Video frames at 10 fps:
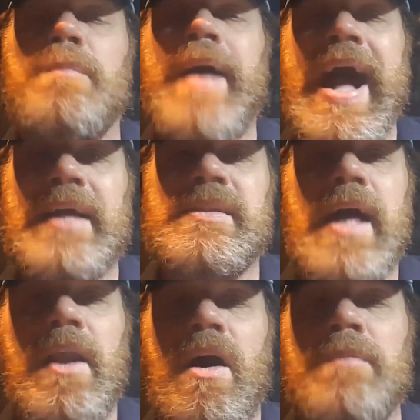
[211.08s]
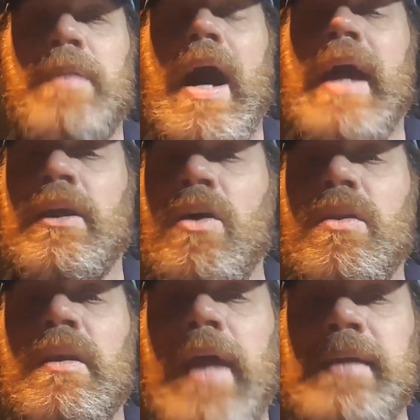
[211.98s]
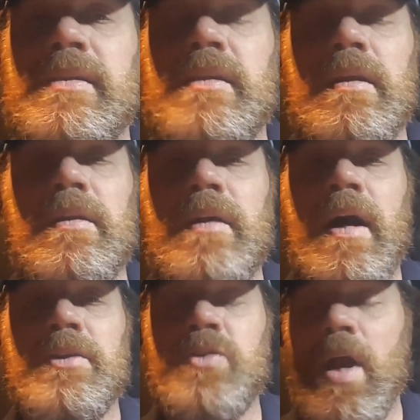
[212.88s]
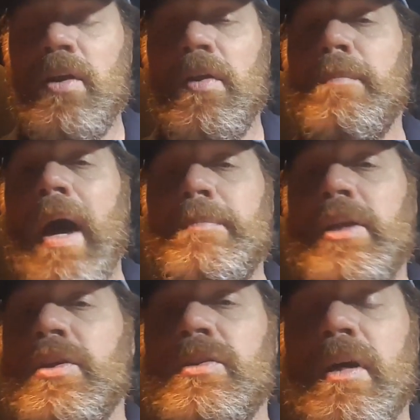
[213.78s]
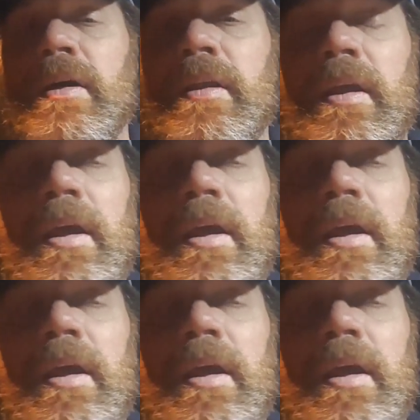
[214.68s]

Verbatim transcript: to pass that on by and go to the next trailer that might be just a